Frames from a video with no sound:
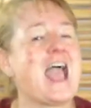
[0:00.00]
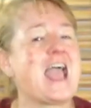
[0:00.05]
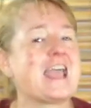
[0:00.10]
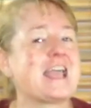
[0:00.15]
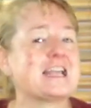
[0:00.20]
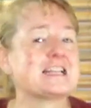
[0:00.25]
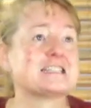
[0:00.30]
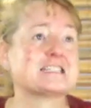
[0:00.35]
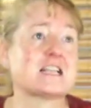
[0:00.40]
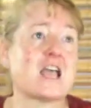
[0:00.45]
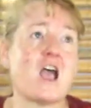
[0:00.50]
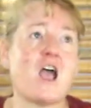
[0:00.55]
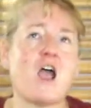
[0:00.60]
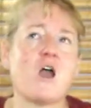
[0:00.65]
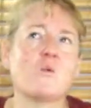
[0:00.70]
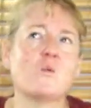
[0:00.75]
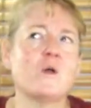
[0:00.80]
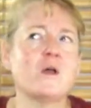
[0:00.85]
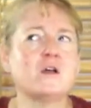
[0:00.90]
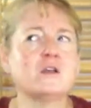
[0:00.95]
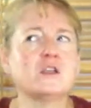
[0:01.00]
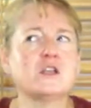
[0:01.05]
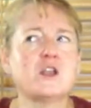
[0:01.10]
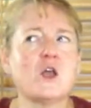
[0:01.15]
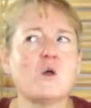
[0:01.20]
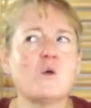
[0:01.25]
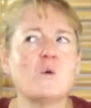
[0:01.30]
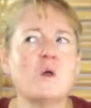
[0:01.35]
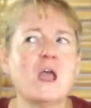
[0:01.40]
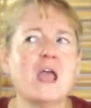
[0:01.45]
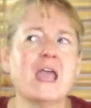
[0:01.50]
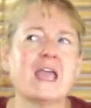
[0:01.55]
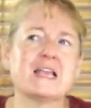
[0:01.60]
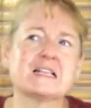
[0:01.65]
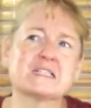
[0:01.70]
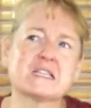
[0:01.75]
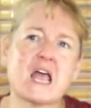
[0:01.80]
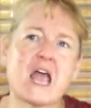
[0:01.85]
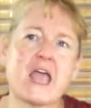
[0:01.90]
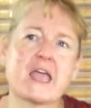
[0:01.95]
It's, well, you know,
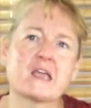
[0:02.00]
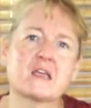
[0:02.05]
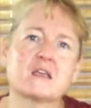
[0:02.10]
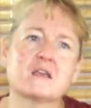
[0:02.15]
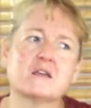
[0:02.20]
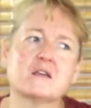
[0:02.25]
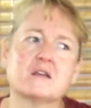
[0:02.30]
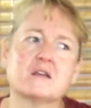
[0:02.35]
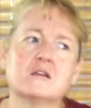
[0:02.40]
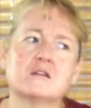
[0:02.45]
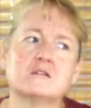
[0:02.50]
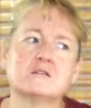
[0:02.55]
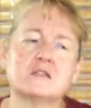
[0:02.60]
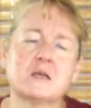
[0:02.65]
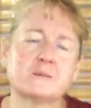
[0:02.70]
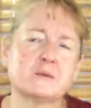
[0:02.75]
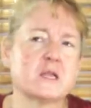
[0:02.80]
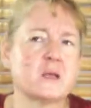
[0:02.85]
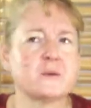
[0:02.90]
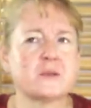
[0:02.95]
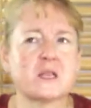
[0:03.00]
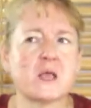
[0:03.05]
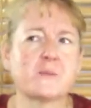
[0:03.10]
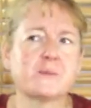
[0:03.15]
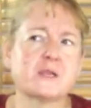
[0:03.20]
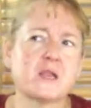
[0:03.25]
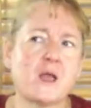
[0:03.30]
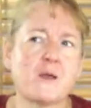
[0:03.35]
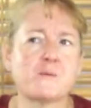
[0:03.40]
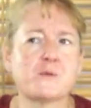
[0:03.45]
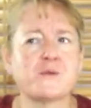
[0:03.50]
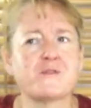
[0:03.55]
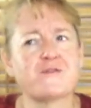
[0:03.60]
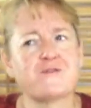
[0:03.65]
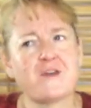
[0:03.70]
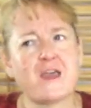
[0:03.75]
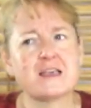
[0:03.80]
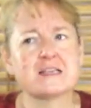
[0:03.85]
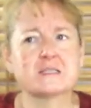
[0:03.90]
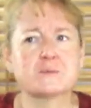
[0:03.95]
it's like
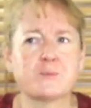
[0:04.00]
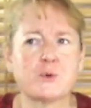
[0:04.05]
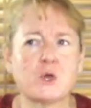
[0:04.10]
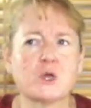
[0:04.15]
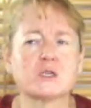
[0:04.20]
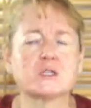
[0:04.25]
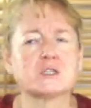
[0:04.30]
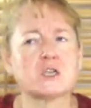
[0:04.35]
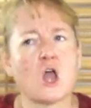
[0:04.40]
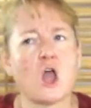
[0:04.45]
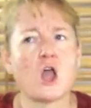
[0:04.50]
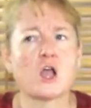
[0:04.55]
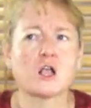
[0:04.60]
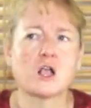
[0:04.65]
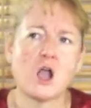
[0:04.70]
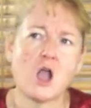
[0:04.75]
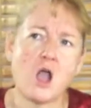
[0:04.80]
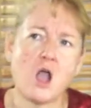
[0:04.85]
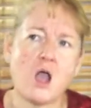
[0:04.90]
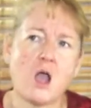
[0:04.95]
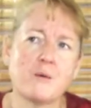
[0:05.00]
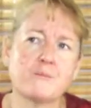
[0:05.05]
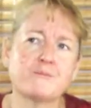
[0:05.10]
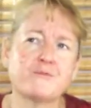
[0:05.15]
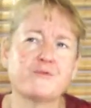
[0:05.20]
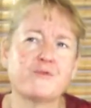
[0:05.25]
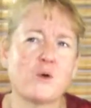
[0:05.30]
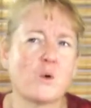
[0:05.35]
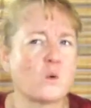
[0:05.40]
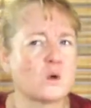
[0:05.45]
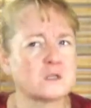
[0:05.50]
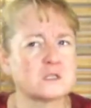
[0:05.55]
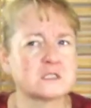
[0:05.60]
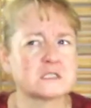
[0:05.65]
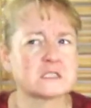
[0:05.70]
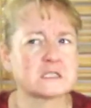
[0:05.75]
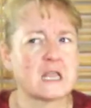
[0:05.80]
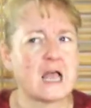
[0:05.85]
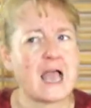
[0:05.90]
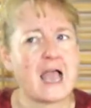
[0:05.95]
www.facebook.com forward
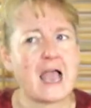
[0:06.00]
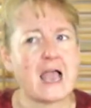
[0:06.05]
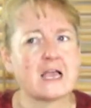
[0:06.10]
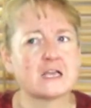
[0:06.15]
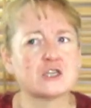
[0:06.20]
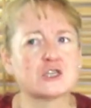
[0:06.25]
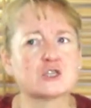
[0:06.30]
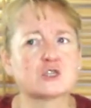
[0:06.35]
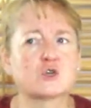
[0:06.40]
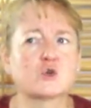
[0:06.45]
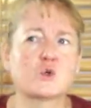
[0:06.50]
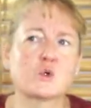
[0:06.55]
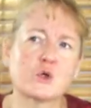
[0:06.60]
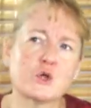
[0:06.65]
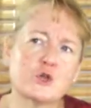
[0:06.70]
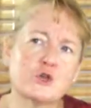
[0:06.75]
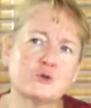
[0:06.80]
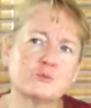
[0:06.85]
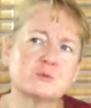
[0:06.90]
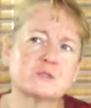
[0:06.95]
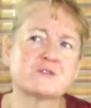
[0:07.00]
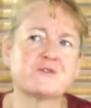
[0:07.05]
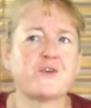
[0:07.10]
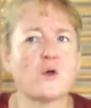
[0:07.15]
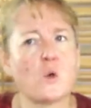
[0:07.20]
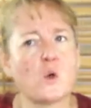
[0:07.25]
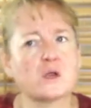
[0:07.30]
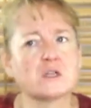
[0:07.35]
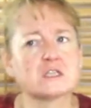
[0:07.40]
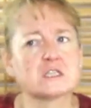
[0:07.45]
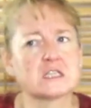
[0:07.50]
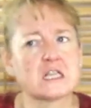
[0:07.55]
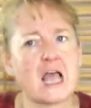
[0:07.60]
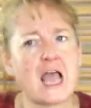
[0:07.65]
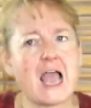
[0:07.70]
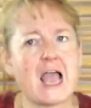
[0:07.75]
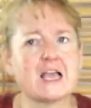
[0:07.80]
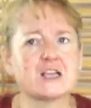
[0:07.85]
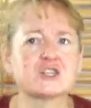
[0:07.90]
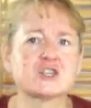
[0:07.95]
slash groups forward
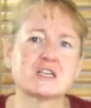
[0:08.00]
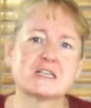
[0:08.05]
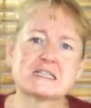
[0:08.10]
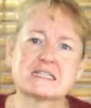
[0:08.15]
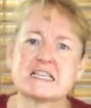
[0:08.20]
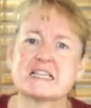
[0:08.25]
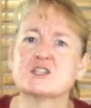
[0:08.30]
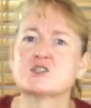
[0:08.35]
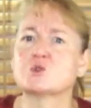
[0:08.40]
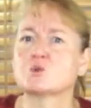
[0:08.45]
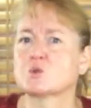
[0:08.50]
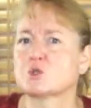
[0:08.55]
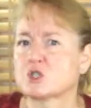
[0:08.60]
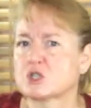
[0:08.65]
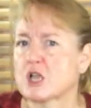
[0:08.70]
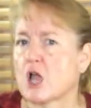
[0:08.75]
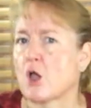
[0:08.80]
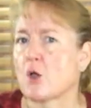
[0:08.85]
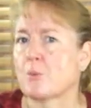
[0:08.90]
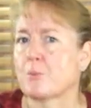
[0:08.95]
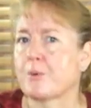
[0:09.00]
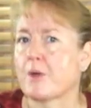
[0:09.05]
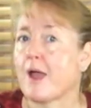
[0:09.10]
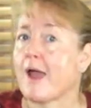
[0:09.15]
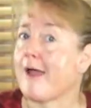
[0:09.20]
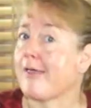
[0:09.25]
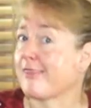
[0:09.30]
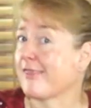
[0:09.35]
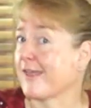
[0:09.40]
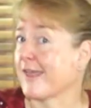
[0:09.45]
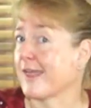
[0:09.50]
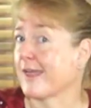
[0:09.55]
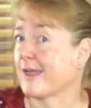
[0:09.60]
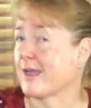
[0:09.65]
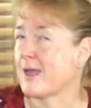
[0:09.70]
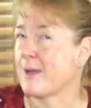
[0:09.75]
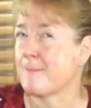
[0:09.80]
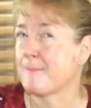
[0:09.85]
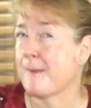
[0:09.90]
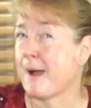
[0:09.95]
slash essential soap, I
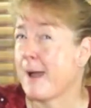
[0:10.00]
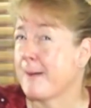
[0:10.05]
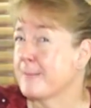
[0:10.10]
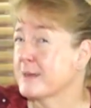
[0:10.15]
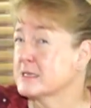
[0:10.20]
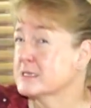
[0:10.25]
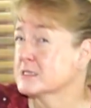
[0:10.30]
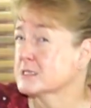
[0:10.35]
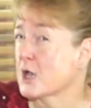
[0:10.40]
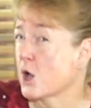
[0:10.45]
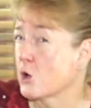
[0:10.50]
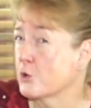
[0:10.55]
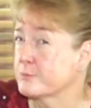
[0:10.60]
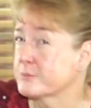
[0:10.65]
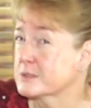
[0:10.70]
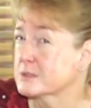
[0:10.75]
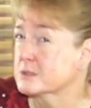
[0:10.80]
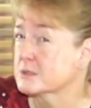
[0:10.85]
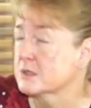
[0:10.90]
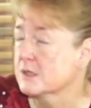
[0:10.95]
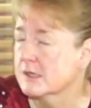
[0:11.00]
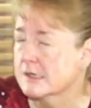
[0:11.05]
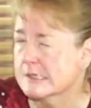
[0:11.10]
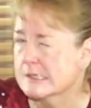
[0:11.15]
think. It might be soaps.